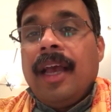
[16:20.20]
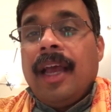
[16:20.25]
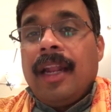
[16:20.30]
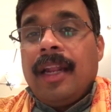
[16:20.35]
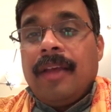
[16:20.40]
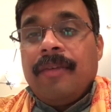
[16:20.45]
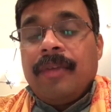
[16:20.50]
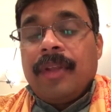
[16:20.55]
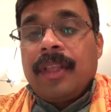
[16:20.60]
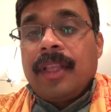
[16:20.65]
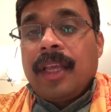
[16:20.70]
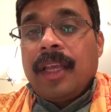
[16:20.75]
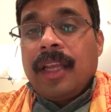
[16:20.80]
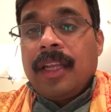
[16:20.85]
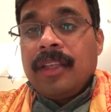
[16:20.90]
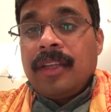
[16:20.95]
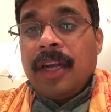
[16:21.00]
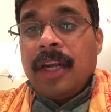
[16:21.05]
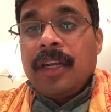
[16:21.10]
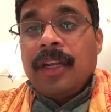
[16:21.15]
and everything
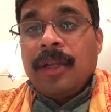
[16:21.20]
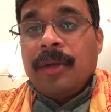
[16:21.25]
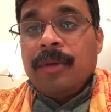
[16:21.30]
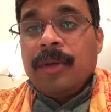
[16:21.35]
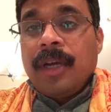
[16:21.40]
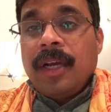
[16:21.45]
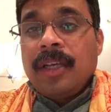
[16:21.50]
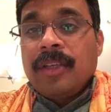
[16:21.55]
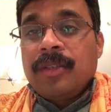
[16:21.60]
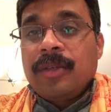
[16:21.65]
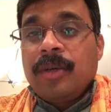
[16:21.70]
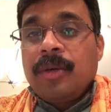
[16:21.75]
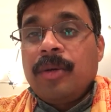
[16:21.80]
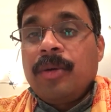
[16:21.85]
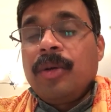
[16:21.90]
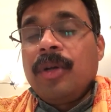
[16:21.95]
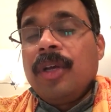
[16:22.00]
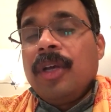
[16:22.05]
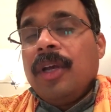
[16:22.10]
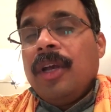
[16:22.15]
in Treta Yuga.
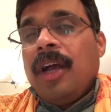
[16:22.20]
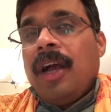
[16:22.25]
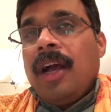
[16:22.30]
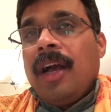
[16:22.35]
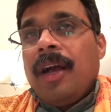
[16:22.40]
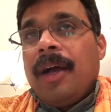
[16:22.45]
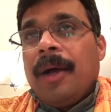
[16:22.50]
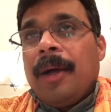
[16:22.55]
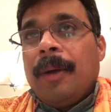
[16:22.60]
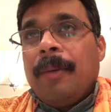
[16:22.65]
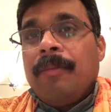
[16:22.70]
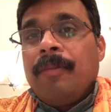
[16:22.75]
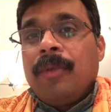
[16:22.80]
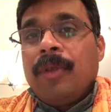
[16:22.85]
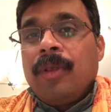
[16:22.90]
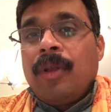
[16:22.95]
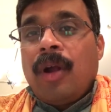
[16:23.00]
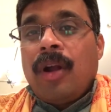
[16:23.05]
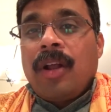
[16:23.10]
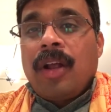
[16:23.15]
So
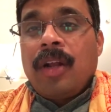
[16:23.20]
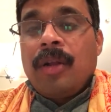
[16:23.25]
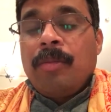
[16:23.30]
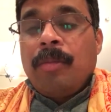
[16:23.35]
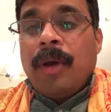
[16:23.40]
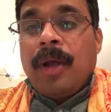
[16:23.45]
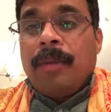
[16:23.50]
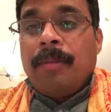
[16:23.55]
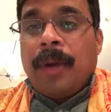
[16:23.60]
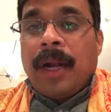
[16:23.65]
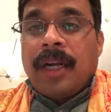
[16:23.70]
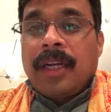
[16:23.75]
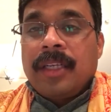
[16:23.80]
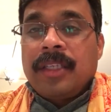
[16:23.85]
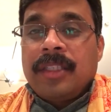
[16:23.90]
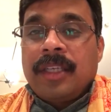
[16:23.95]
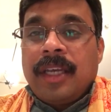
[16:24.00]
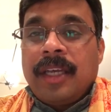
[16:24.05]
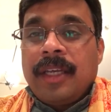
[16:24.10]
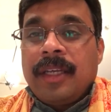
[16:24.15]
Lord Hanuman
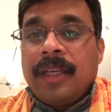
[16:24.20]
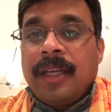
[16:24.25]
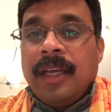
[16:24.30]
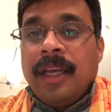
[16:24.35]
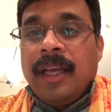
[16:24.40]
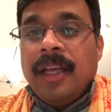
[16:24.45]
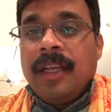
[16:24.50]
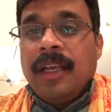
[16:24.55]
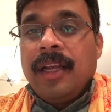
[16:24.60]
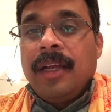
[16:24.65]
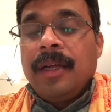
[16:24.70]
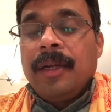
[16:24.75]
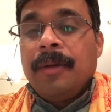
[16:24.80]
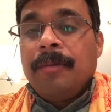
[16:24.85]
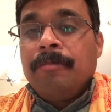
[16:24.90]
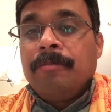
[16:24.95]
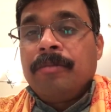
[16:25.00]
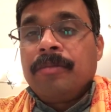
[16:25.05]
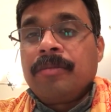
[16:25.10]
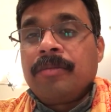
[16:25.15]
practicing
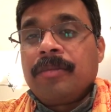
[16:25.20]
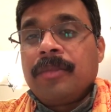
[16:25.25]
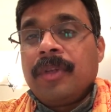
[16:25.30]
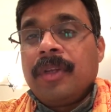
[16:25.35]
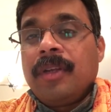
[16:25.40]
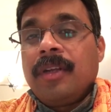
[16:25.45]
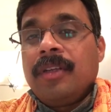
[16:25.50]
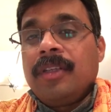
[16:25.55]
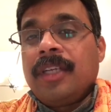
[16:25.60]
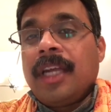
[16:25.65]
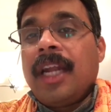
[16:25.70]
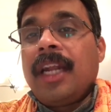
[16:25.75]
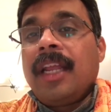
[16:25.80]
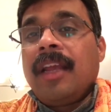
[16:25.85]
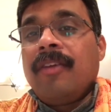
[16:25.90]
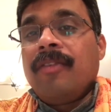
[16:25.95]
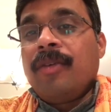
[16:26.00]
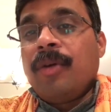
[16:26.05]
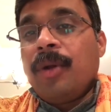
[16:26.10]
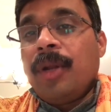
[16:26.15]
the
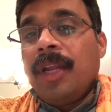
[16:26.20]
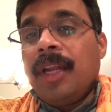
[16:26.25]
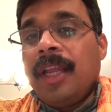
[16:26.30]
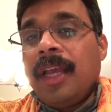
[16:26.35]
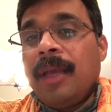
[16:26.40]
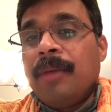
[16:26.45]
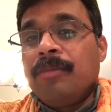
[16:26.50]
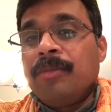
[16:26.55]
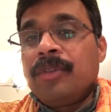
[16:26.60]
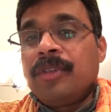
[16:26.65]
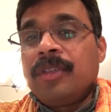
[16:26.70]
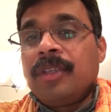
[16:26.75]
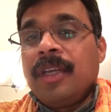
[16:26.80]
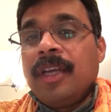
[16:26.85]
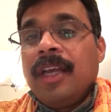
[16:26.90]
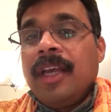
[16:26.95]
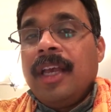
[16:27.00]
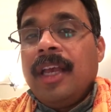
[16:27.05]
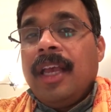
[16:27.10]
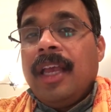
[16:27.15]
chanting of holy names
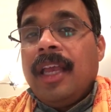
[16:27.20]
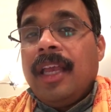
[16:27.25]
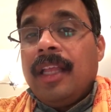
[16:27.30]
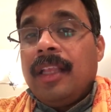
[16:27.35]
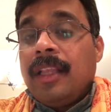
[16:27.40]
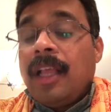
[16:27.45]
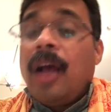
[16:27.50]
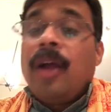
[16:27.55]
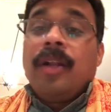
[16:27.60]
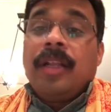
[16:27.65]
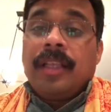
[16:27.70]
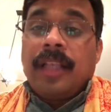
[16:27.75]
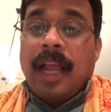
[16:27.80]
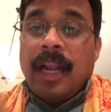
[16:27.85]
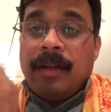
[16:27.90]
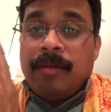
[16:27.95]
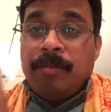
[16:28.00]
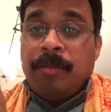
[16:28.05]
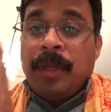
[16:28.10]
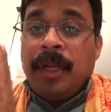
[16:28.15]
in
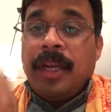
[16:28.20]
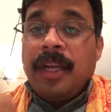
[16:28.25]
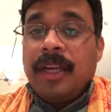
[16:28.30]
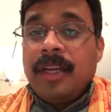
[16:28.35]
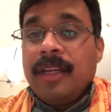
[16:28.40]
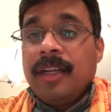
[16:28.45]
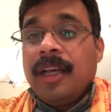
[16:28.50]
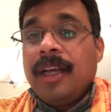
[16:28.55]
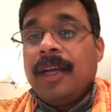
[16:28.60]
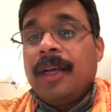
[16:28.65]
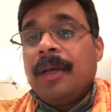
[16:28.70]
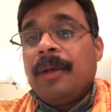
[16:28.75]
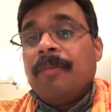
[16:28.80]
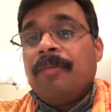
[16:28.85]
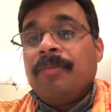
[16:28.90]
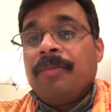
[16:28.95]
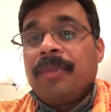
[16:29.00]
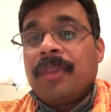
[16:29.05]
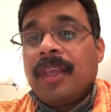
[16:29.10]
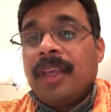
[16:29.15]
that period
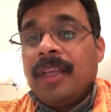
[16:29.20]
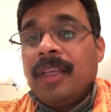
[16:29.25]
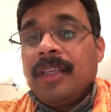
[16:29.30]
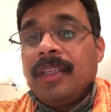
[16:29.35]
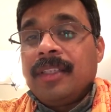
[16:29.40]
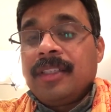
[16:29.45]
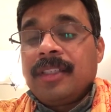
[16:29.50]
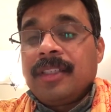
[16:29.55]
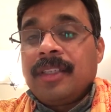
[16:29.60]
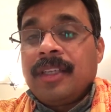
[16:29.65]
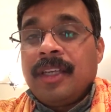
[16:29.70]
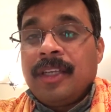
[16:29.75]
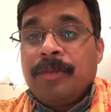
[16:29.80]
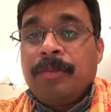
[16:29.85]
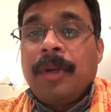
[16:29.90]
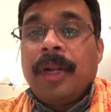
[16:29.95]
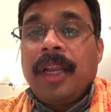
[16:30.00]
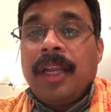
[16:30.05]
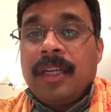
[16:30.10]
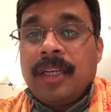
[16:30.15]
is
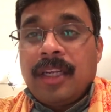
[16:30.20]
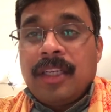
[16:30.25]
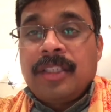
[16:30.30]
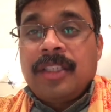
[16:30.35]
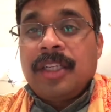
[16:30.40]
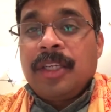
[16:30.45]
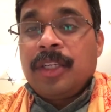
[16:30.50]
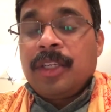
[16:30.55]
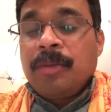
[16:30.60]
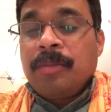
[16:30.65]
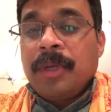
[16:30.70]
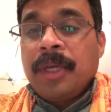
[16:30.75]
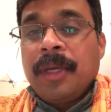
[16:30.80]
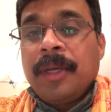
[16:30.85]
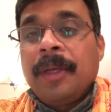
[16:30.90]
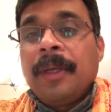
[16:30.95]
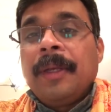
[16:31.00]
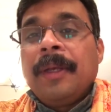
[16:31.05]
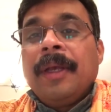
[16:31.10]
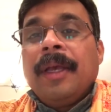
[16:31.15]
pretty interesting to me.
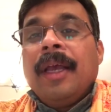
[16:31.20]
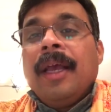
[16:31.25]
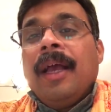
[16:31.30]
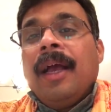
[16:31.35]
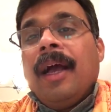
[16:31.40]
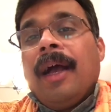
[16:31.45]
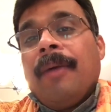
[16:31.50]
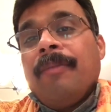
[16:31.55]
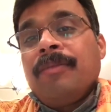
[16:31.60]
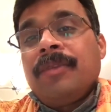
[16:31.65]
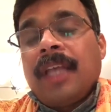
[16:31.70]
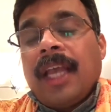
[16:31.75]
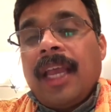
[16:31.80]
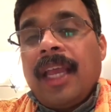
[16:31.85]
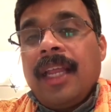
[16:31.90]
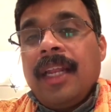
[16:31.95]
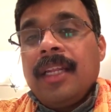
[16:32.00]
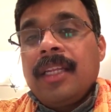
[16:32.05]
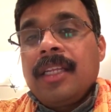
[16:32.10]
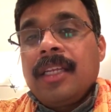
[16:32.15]

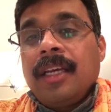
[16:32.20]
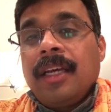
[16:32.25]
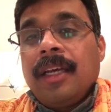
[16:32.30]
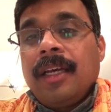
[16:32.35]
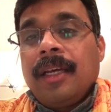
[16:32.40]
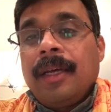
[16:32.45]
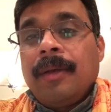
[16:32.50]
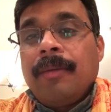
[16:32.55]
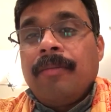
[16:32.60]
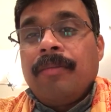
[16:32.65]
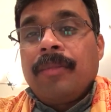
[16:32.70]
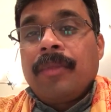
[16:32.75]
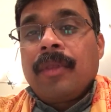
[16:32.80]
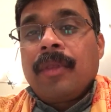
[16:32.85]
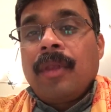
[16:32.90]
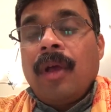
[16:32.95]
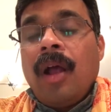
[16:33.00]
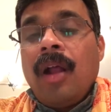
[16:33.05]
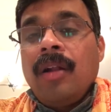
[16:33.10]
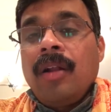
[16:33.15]
Second,
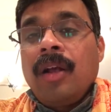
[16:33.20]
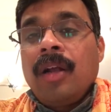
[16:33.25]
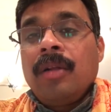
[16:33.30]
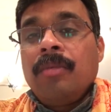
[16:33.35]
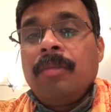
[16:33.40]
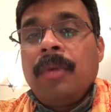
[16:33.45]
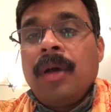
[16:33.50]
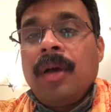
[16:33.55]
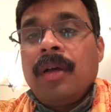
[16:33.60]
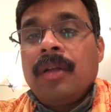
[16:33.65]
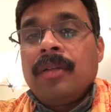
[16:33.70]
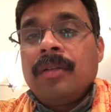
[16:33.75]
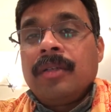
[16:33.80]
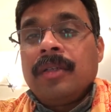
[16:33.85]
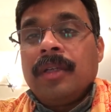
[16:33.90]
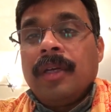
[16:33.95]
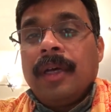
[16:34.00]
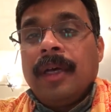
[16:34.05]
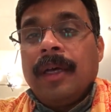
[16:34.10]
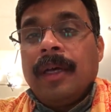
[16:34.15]
Lord
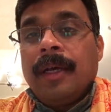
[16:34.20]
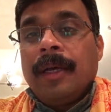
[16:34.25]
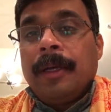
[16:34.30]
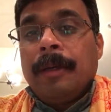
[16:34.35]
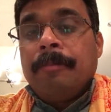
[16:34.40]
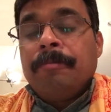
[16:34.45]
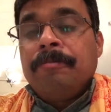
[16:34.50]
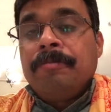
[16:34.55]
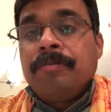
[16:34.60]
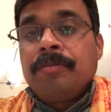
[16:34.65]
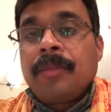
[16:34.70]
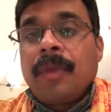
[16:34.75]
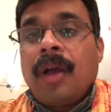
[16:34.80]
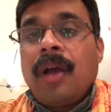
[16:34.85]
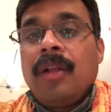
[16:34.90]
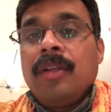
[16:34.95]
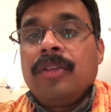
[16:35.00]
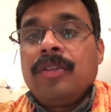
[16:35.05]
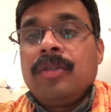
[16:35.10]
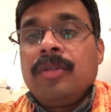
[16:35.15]
Hanuman
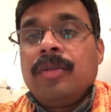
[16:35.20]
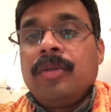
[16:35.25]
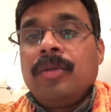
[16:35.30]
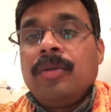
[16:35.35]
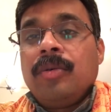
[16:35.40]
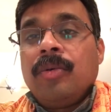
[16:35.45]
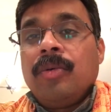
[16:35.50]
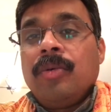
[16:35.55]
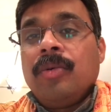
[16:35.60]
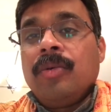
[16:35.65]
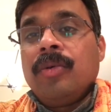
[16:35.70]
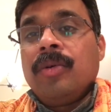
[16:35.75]
also